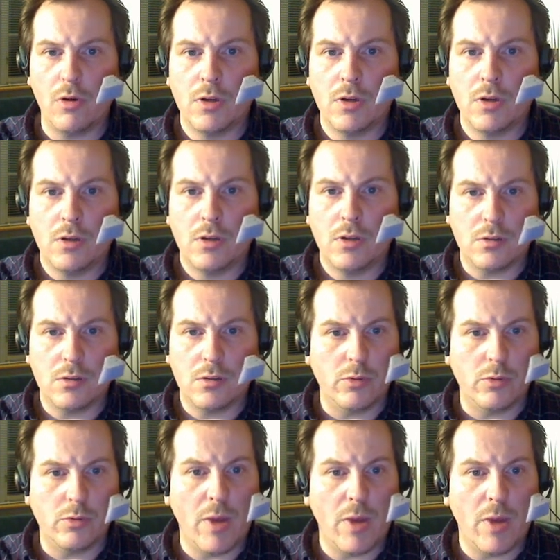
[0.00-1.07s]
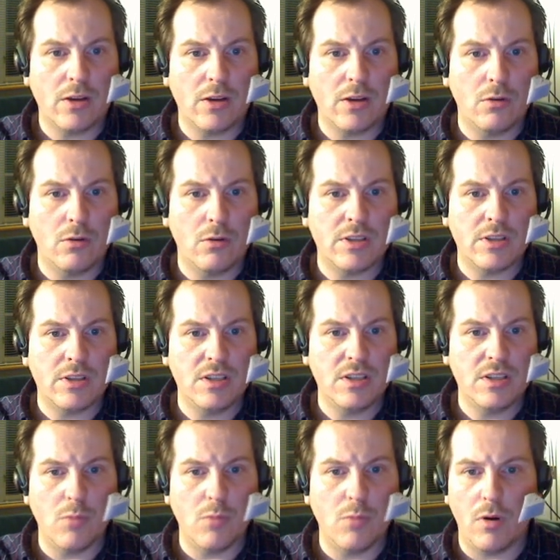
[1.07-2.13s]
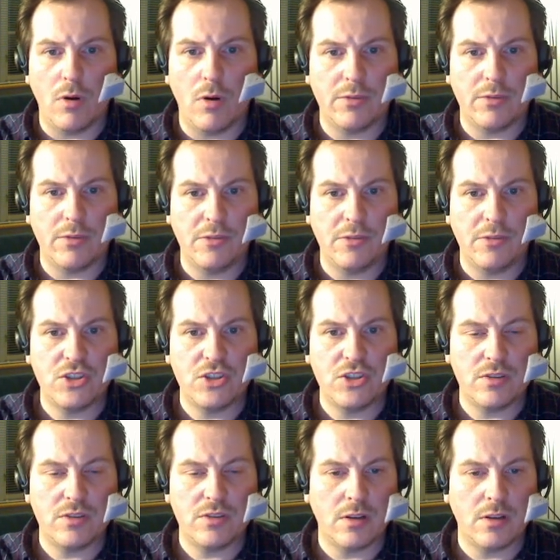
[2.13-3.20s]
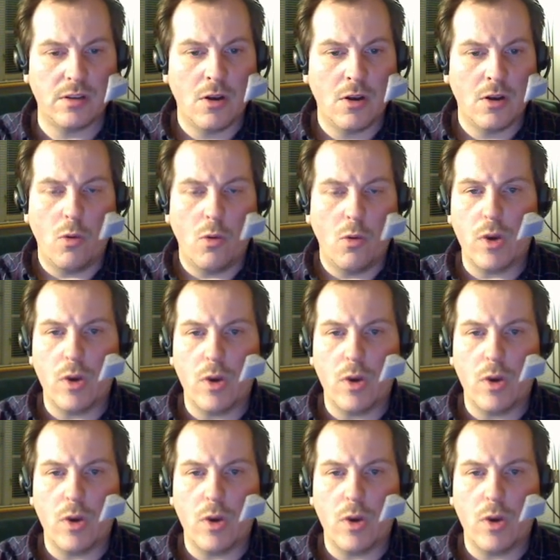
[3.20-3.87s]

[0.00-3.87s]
So we might go and see more of the features, that what you can